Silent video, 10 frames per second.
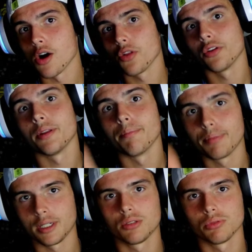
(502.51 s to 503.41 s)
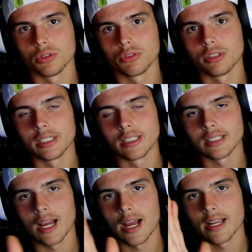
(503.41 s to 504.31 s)
other than beast fruits
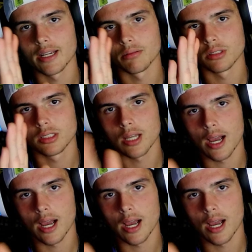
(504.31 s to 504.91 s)
because I am